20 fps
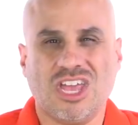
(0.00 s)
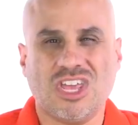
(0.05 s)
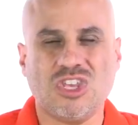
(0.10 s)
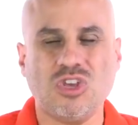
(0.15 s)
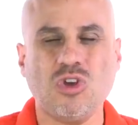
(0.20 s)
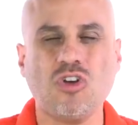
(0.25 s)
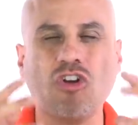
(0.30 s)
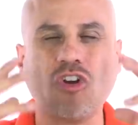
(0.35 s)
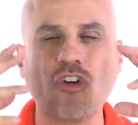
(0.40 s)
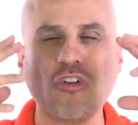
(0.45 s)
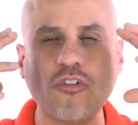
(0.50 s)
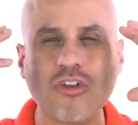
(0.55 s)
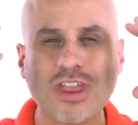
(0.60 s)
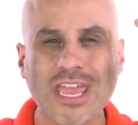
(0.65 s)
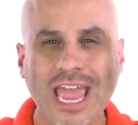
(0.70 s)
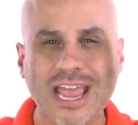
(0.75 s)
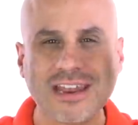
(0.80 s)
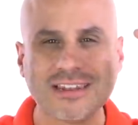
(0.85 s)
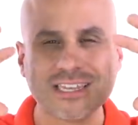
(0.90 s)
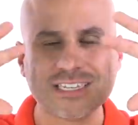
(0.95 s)
you
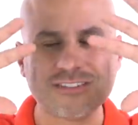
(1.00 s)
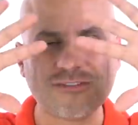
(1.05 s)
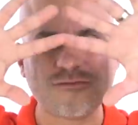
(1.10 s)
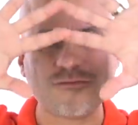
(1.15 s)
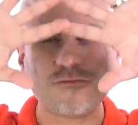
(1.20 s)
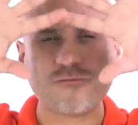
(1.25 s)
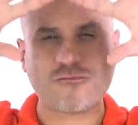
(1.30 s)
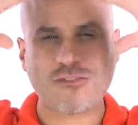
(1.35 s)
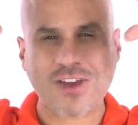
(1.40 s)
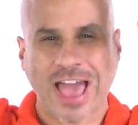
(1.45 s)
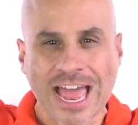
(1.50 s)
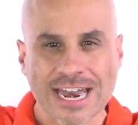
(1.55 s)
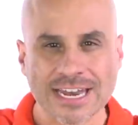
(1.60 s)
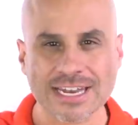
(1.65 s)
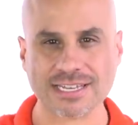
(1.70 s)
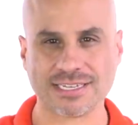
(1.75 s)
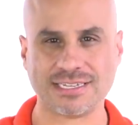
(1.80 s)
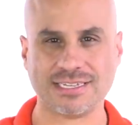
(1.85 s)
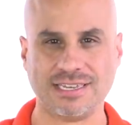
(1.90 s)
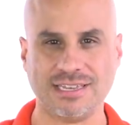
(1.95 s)
create this
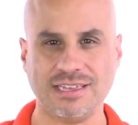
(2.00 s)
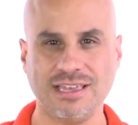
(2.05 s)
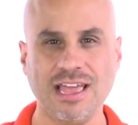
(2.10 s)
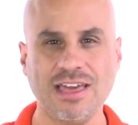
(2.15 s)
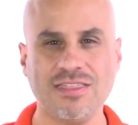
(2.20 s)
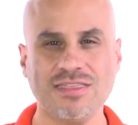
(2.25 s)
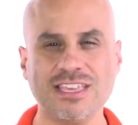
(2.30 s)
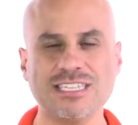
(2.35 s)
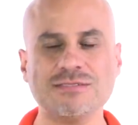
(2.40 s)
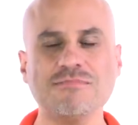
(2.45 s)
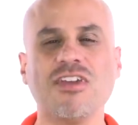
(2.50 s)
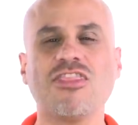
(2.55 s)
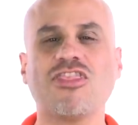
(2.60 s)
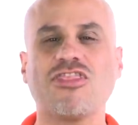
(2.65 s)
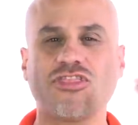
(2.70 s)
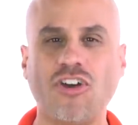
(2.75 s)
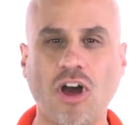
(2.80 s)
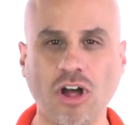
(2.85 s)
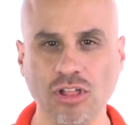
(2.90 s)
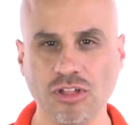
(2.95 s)
fantasy, this
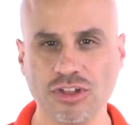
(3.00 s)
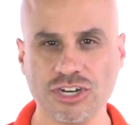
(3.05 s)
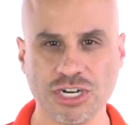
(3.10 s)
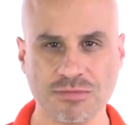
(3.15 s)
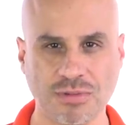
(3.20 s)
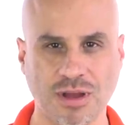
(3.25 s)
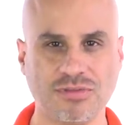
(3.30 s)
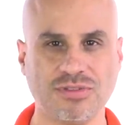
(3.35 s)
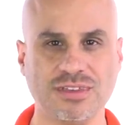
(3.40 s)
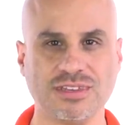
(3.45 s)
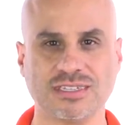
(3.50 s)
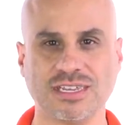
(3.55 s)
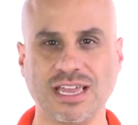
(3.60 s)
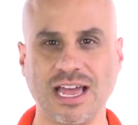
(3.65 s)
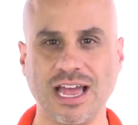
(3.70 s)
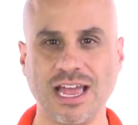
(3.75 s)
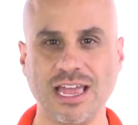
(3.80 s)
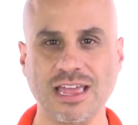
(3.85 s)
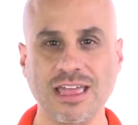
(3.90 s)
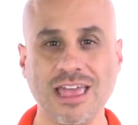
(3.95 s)
mythology about this
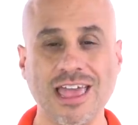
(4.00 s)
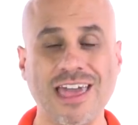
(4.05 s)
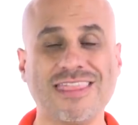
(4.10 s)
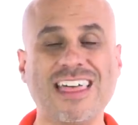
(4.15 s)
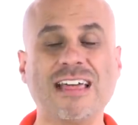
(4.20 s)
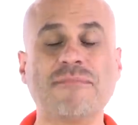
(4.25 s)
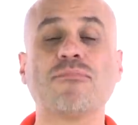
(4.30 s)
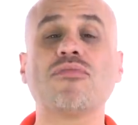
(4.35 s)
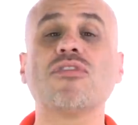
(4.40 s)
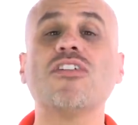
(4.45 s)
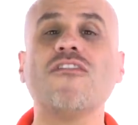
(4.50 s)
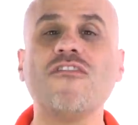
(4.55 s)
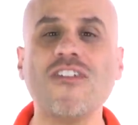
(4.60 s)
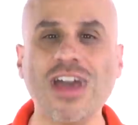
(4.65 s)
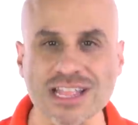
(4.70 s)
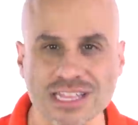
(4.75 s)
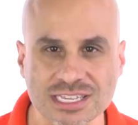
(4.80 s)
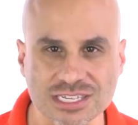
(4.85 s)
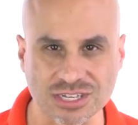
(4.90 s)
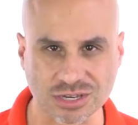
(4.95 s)
guy that
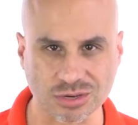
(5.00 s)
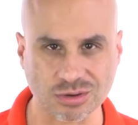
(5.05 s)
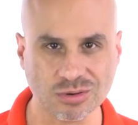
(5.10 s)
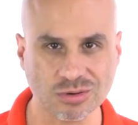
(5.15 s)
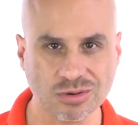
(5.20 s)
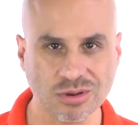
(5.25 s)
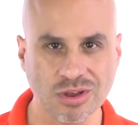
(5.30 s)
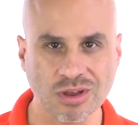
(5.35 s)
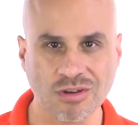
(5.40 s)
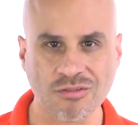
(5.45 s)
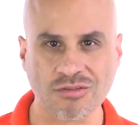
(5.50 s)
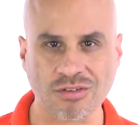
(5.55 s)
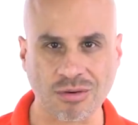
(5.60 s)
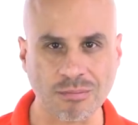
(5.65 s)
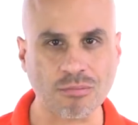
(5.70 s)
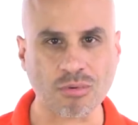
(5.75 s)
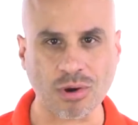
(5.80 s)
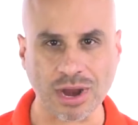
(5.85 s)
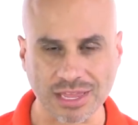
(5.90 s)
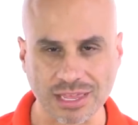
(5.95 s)
prevents you
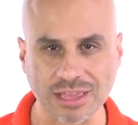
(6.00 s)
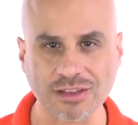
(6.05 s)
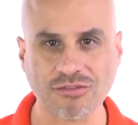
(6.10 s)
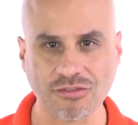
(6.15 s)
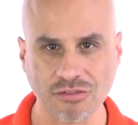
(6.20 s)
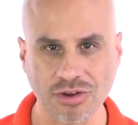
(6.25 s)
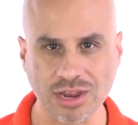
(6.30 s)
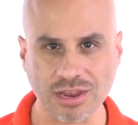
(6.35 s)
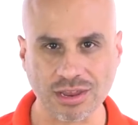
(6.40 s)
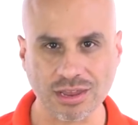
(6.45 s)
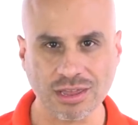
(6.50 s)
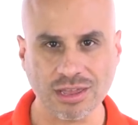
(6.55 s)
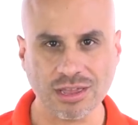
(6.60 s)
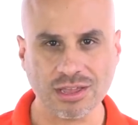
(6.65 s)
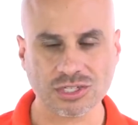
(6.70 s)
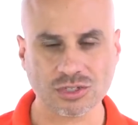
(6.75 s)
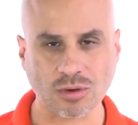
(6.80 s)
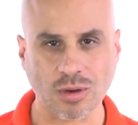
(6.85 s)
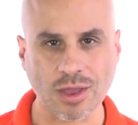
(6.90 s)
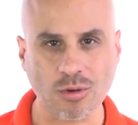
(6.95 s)
from breaking free.
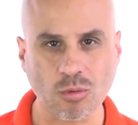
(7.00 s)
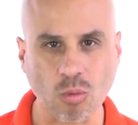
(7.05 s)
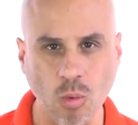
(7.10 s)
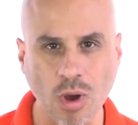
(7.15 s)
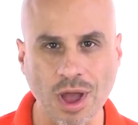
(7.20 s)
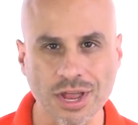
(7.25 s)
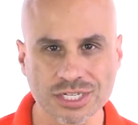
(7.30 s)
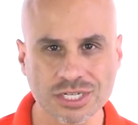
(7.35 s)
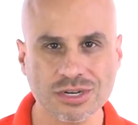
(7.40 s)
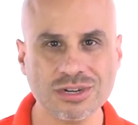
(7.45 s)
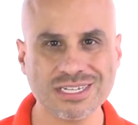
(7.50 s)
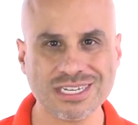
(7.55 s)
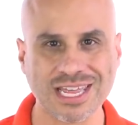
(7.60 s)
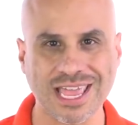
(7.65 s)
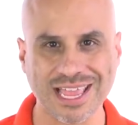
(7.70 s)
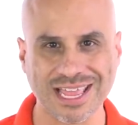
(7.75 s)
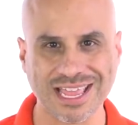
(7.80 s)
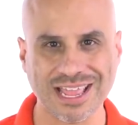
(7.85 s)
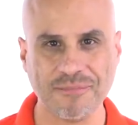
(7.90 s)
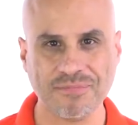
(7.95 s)
So I want you to
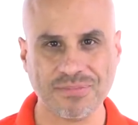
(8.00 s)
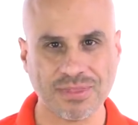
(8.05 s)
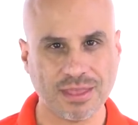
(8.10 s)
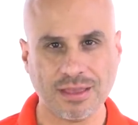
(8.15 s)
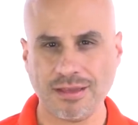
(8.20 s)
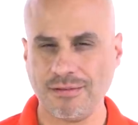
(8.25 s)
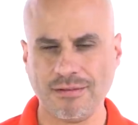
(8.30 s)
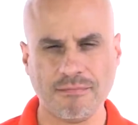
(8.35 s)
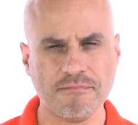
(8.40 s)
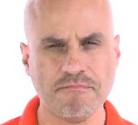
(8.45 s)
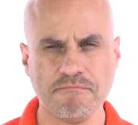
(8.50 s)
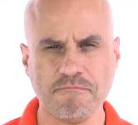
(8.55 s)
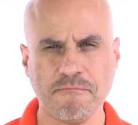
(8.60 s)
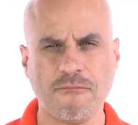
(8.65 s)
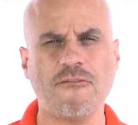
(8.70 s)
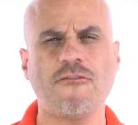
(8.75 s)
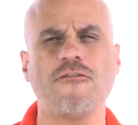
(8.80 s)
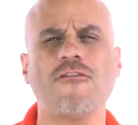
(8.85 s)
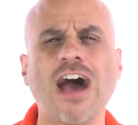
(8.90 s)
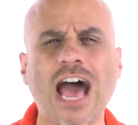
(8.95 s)
take
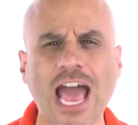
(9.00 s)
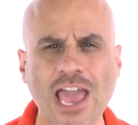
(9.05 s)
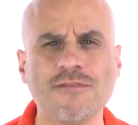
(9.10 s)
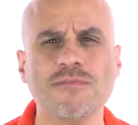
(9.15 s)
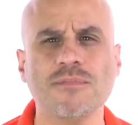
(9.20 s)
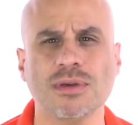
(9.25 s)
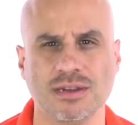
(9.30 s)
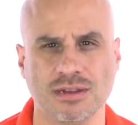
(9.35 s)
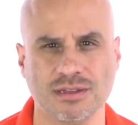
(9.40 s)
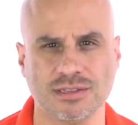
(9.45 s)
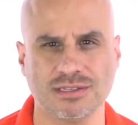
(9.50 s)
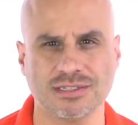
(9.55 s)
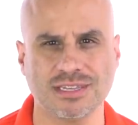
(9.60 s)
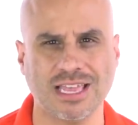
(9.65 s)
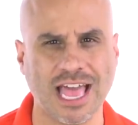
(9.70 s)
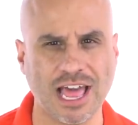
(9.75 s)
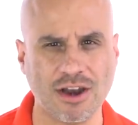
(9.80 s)
five minutes